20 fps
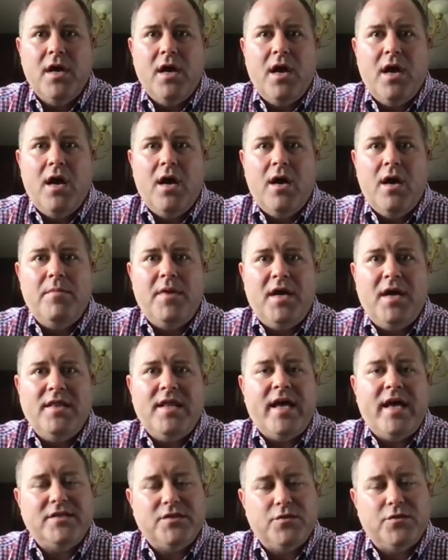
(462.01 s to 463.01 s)
and
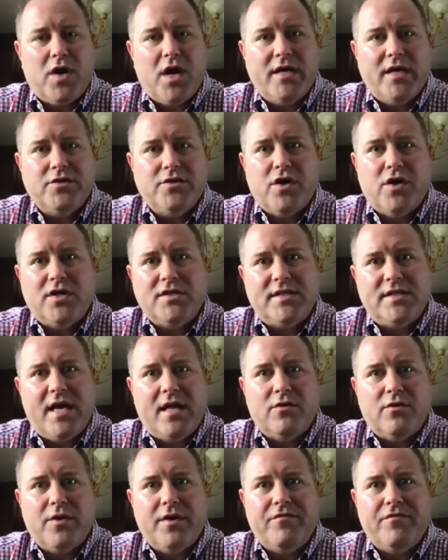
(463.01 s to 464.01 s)
that's where I draw
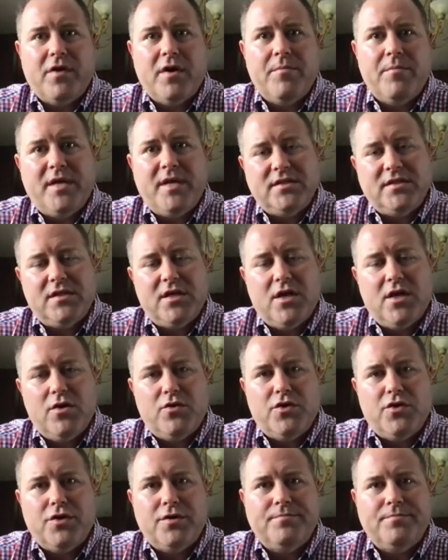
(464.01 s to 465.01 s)
salary from as an
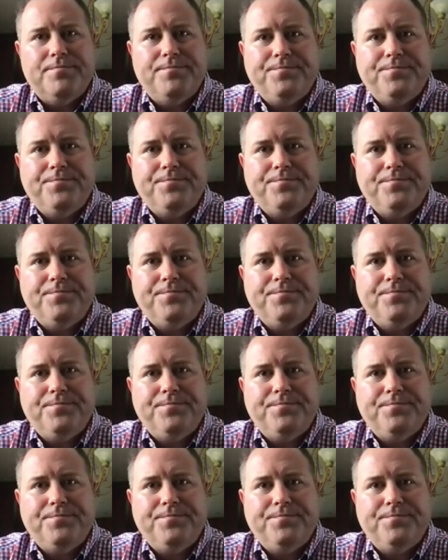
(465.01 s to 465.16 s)
owner.